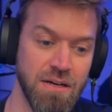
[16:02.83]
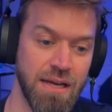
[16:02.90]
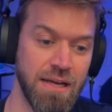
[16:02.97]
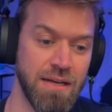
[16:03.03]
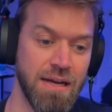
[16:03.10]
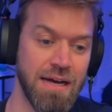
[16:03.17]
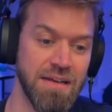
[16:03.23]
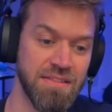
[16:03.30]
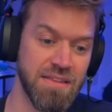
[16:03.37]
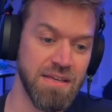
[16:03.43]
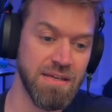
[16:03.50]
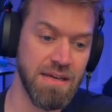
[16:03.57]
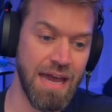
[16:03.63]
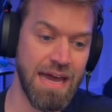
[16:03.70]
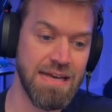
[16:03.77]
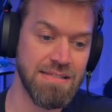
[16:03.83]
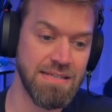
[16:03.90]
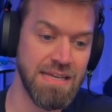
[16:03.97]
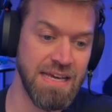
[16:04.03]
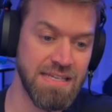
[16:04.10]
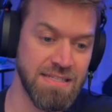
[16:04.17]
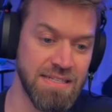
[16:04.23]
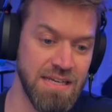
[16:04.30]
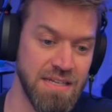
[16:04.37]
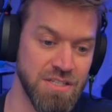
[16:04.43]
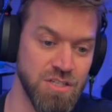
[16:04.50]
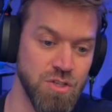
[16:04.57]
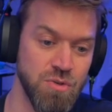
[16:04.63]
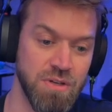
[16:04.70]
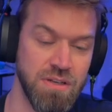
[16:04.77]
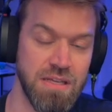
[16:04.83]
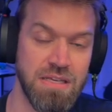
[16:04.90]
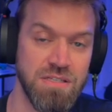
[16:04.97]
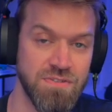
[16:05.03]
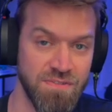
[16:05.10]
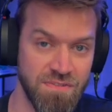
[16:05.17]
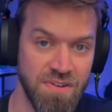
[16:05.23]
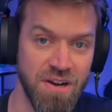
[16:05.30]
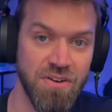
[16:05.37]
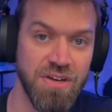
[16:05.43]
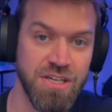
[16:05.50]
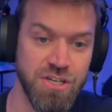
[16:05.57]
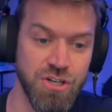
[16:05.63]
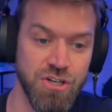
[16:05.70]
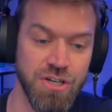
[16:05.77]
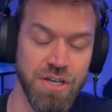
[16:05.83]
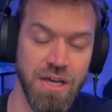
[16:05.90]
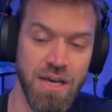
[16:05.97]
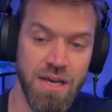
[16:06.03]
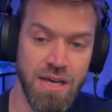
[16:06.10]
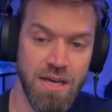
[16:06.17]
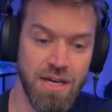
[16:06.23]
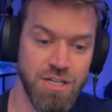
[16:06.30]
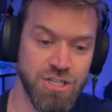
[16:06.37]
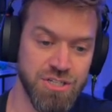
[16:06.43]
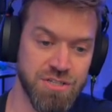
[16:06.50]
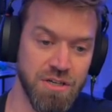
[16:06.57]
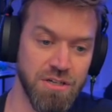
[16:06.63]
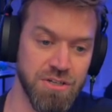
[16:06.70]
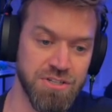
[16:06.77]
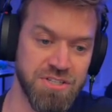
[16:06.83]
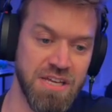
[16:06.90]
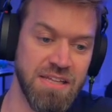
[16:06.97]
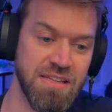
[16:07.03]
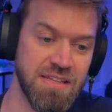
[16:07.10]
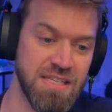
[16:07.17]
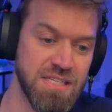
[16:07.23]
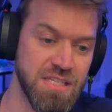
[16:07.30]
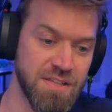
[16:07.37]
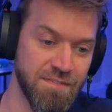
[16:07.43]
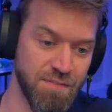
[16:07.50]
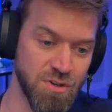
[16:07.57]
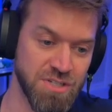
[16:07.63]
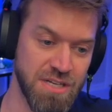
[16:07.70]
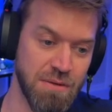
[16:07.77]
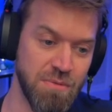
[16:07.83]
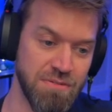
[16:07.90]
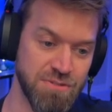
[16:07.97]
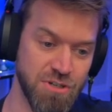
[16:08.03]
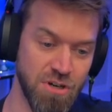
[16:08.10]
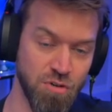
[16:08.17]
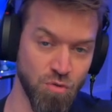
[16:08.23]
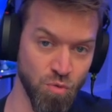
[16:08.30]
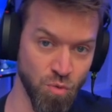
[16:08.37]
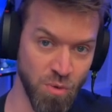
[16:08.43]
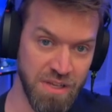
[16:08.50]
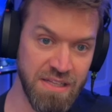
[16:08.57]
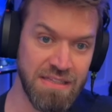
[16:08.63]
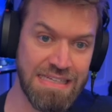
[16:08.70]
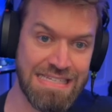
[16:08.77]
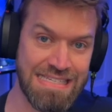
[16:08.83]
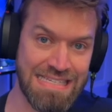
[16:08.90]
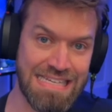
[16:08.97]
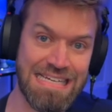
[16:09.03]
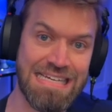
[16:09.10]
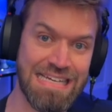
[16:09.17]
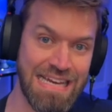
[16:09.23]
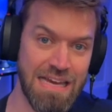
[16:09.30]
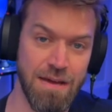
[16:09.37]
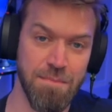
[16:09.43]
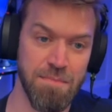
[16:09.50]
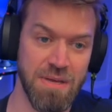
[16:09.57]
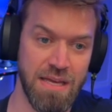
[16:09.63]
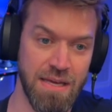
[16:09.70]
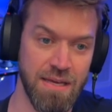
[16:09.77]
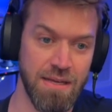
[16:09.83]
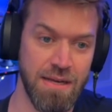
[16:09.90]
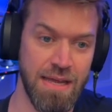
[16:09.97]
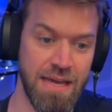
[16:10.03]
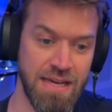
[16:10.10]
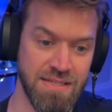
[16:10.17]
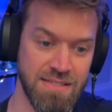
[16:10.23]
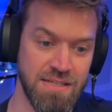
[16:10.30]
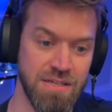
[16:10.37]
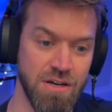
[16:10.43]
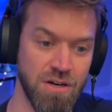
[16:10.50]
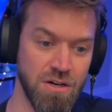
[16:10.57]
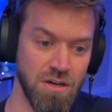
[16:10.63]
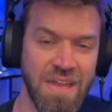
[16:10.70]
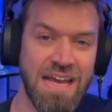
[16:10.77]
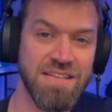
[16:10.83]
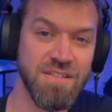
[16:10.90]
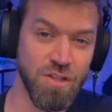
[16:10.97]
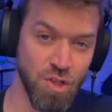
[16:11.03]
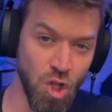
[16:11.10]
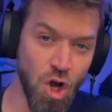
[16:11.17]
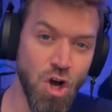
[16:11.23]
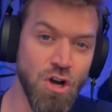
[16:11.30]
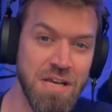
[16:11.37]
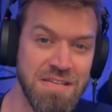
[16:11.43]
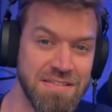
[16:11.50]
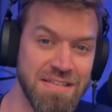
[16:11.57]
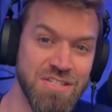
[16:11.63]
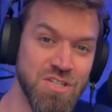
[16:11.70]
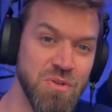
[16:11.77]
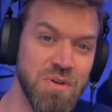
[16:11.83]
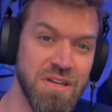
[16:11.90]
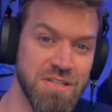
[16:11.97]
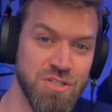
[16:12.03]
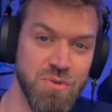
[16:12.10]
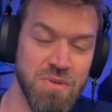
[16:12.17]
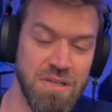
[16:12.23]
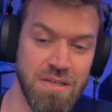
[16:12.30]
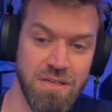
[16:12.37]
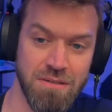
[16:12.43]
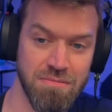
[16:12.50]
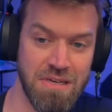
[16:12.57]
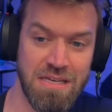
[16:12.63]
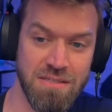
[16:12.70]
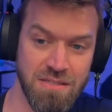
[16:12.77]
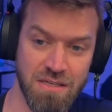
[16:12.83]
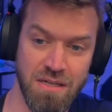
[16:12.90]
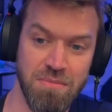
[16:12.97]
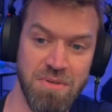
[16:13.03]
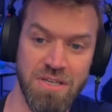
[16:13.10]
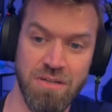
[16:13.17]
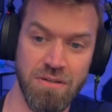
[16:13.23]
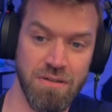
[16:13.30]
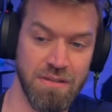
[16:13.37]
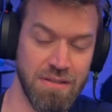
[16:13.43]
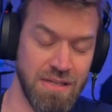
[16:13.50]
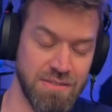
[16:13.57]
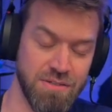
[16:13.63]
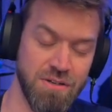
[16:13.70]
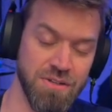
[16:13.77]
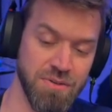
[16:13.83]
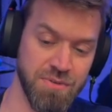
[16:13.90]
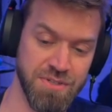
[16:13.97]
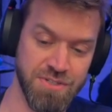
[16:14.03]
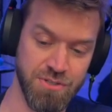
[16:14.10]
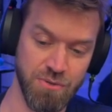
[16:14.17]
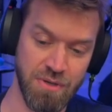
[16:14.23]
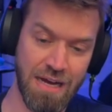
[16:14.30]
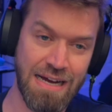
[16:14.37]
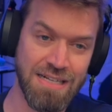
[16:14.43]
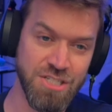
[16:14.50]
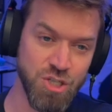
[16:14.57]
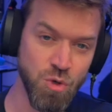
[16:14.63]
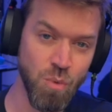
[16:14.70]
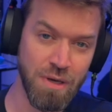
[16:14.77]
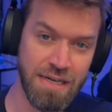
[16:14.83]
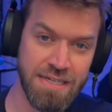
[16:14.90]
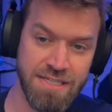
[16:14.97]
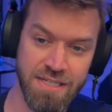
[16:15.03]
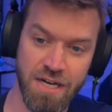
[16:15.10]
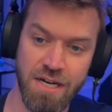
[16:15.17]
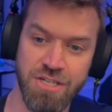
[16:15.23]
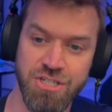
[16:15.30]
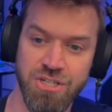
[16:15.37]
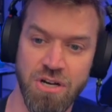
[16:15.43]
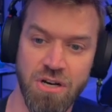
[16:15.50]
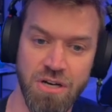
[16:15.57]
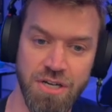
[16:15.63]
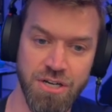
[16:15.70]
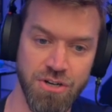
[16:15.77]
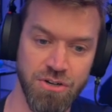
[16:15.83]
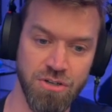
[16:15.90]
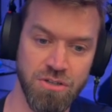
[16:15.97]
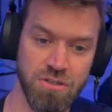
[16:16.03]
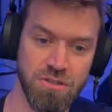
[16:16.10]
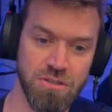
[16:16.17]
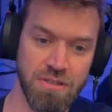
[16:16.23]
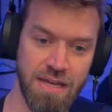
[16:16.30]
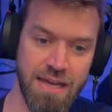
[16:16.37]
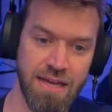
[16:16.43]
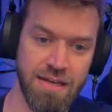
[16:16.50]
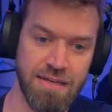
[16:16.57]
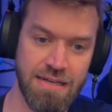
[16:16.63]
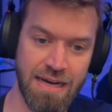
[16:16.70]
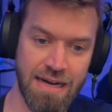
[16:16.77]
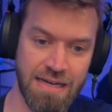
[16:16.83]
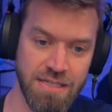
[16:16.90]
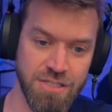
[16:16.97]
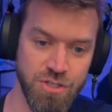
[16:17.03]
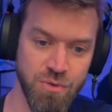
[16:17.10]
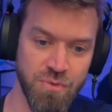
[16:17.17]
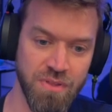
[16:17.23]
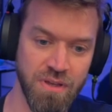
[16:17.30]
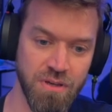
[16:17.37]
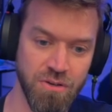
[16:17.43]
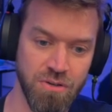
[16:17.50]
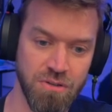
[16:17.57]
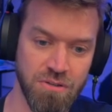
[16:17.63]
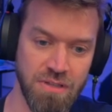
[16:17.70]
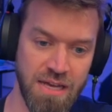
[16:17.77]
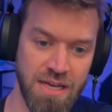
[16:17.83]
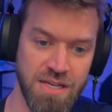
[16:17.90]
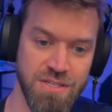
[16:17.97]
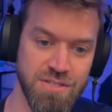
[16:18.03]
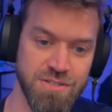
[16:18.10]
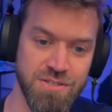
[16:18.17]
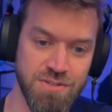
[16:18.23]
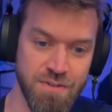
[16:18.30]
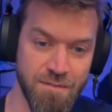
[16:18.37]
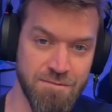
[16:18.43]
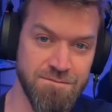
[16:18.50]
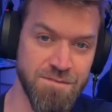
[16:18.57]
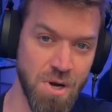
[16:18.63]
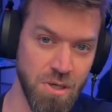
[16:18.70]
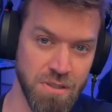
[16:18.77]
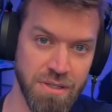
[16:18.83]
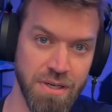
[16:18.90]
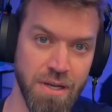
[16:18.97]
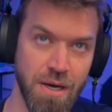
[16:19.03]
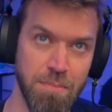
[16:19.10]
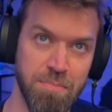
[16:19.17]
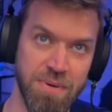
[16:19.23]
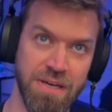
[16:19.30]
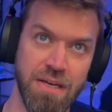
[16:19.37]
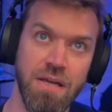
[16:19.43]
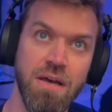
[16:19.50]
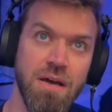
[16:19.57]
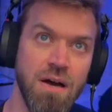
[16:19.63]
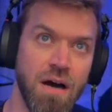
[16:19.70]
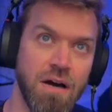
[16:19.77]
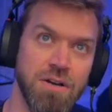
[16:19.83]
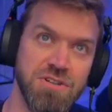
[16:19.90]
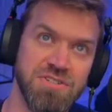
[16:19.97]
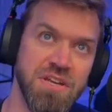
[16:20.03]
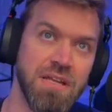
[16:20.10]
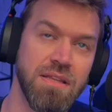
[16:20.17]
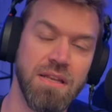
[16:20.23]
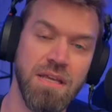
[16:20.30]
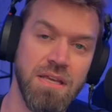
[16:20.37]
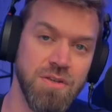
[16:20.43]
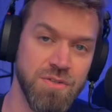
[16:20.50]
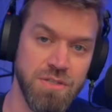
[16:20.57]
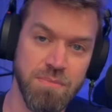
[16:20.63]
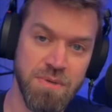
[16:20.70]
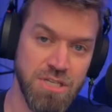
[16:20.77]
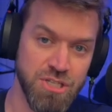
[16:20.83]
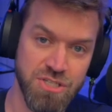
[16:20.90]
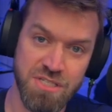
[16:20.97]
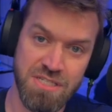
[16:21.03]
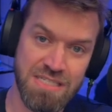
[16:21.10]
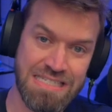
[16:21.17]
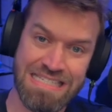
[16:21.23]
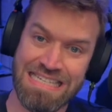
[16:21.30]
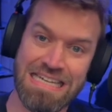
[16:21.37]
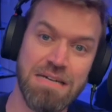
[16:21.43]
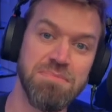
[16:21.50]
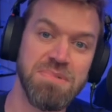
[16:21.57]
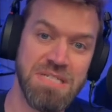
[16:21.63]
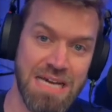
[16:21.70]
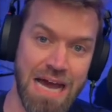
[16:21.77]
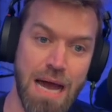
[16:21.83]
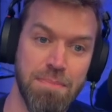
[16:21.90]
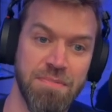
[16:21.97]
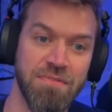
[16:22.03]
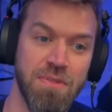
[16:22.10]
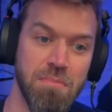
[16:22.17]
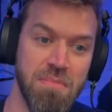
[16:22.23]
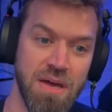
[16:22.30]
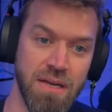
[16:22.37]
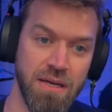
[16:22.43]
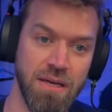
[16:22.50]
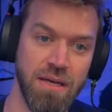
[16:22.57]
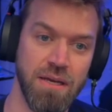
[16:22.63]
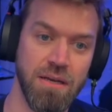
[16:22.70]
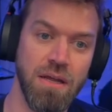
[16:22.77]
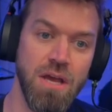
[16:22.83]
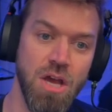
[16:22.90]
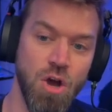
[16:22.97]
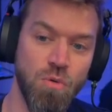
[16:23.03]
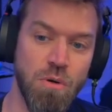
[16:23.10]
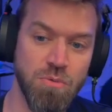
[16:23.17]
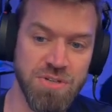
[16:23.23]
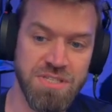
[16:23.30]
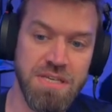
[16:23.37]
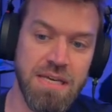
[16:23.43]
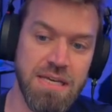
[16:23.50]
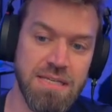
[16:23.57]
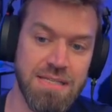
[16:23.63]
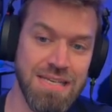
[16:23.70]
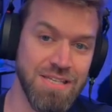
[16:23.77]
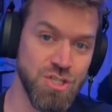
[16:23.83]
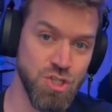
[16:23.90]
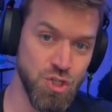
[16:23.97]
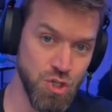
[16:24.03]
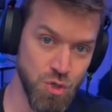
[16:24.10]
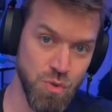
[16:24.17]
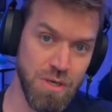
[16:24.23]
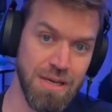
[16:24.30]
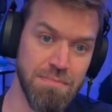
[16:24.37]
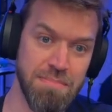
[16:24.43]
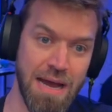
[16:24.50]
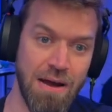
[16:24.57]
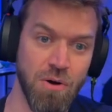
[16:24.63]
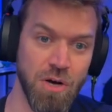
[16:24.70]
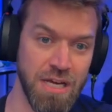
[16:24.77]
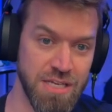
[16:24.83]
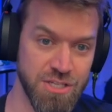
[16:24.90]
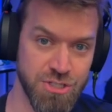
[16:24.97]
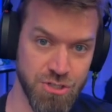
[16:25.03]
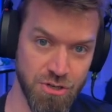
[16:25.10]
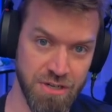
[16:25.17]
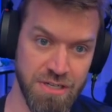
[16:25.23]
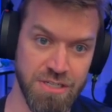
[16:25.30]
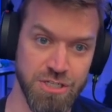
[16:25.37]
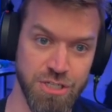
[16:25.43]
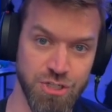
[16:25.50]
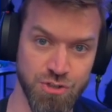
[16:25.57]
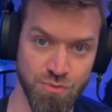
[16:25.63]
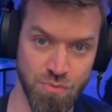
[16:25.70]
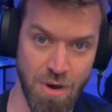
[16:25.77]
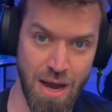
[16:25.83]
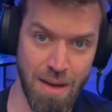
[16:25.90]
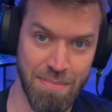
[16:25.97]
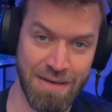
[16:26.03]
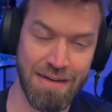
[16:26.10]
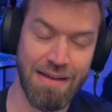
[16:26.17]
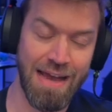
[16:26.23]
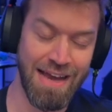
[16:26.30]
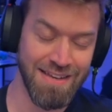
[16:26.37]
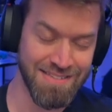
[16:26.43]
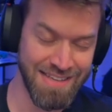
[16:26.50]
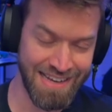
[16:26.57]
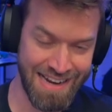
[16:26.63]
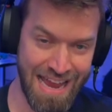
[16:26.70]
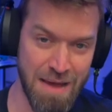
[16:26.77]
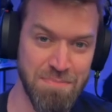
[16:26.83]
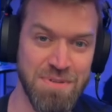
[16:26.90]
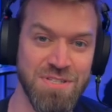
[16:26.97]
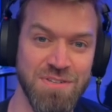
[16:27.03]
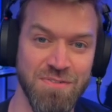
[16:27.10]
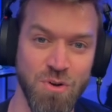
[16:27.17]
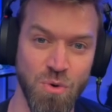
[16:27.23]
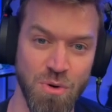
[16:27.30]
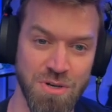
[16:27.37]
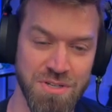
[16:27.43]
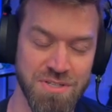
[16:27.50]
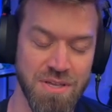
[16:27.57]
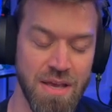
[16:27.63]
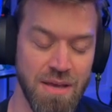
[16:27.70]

and I think as an SDS unit, he's very good. Just understand that this is the first time we've started really seeing him in SDR. As long as this unit is unique, he's going to be good, and that's all there is to it. I do want to touch on Nurgle, and I do think Nurgle has fallen a bit. Understand that he used to be just tip top of the meta, and what we're seeing is his nuking power is starting to drop, and as that happens, of course,